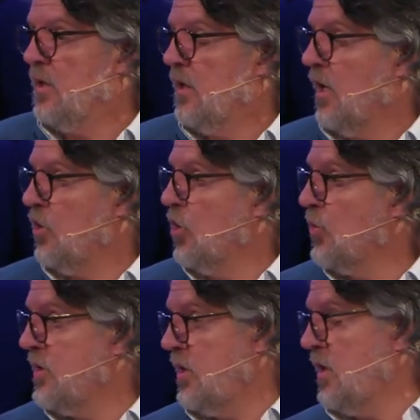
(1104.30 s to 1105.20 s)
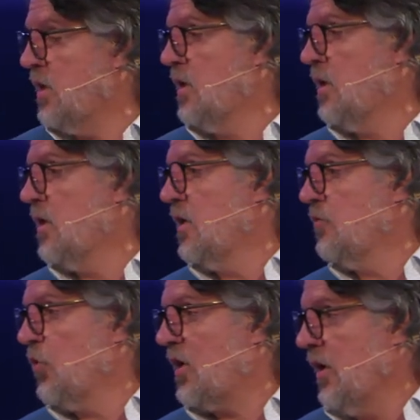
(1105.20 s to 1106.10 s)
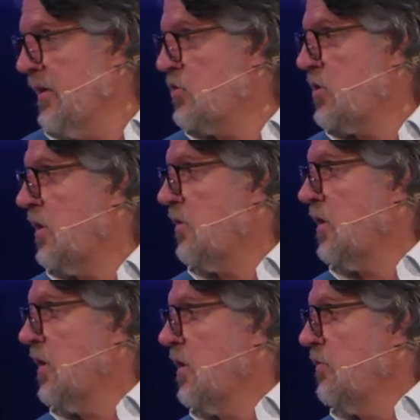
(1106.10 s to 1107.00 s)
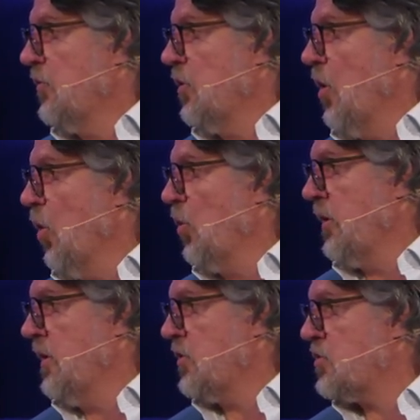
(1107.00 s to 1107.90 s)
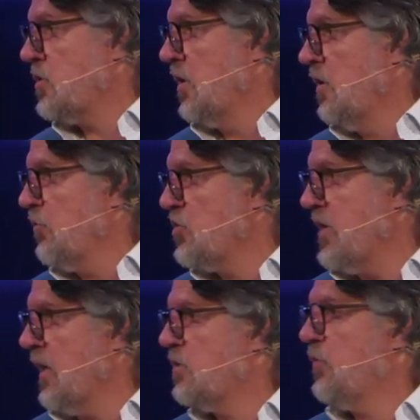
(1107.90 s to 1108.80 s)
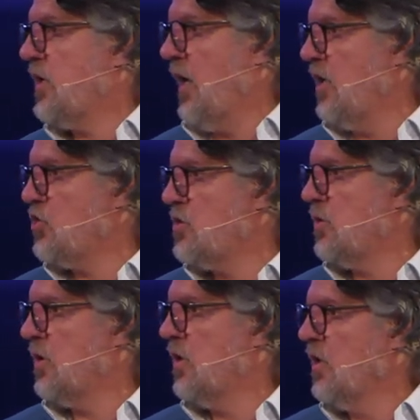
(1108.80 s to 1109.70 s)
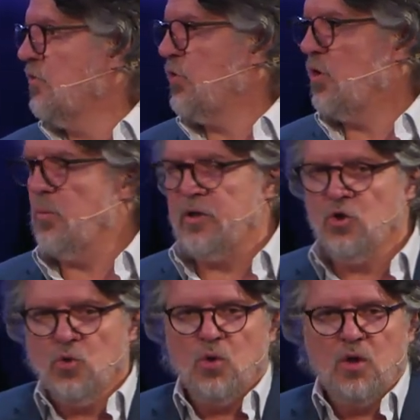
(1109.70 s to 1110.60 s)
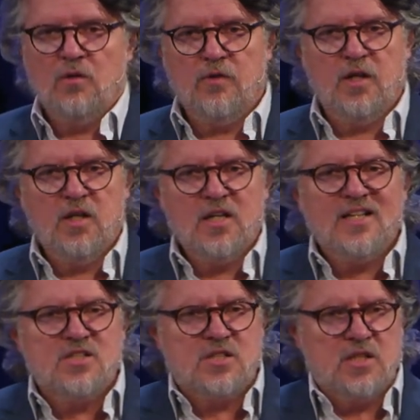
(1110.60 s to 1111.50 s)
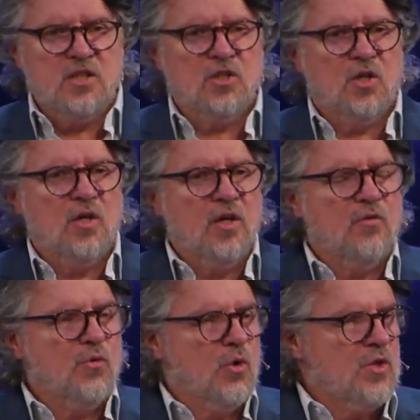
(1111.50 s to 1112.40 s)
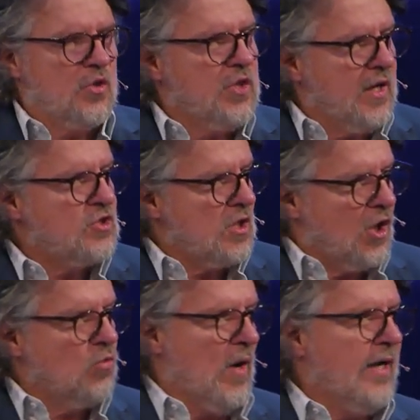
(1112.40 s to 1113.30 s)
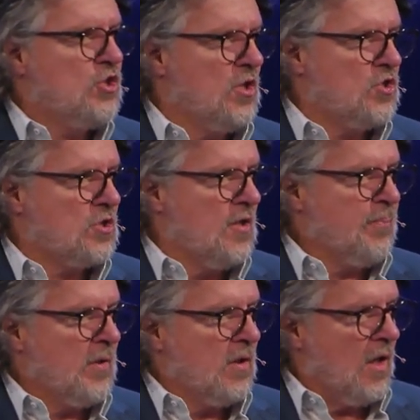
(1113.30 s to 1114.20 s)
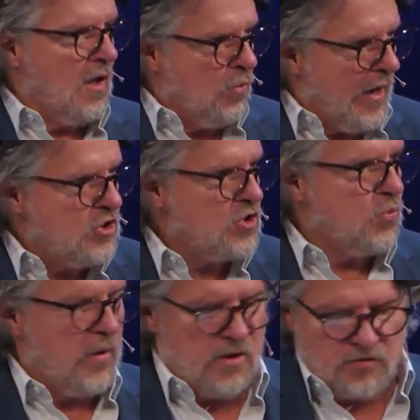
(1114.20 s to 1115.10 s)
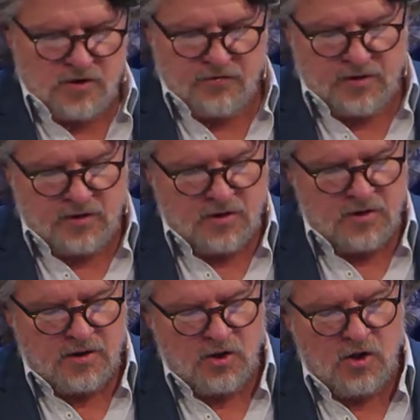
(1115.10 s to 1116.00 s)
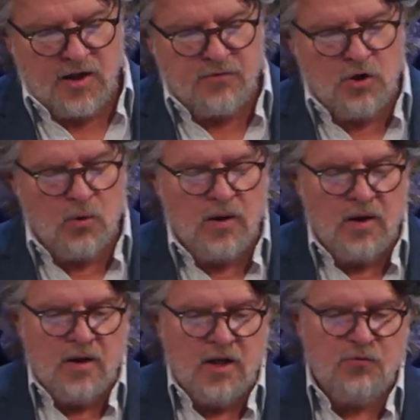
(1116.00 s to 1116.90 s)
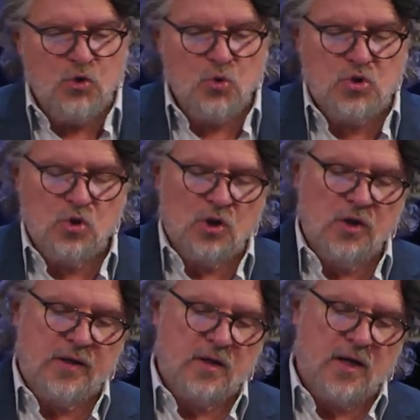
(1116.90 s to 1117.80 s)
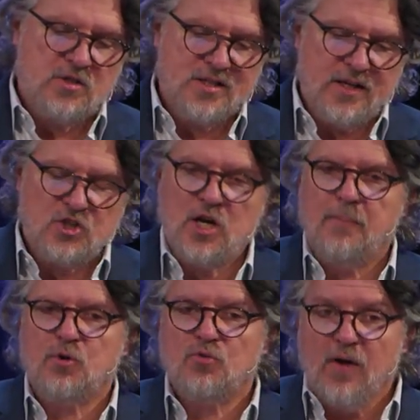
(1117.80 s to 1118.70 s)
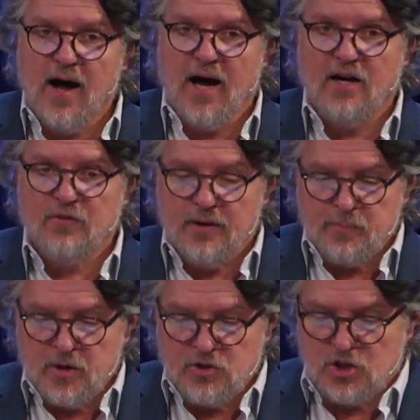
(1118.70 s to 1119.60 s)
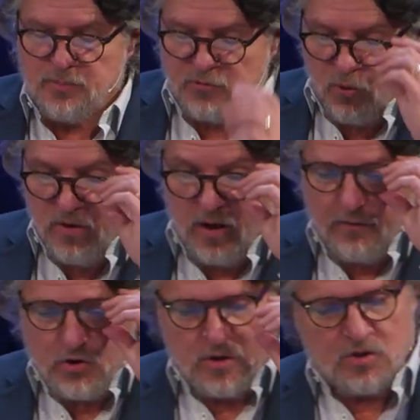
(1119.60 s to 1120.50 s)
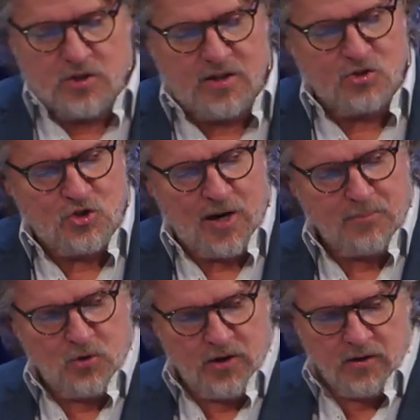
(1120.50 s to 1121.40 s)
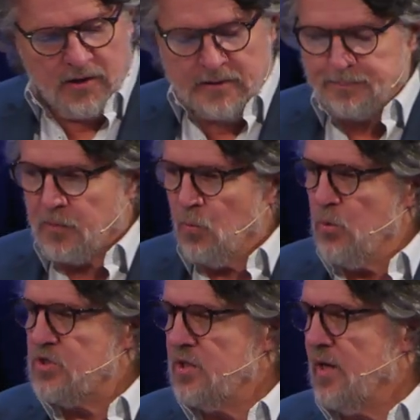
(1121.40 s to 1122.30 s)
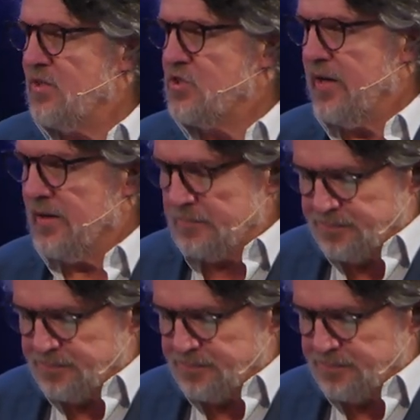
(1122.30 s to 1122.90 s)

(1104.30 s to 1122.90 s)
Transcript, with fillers: our own need for cleansing, for holiness, for sanctification, for a renewal of a, a zeal for the things that are righteous and a righteous way of living in our life. You know, if you took a look at Isaiah chapter 5, just before obviously the sixth chapter here, we see Isaiah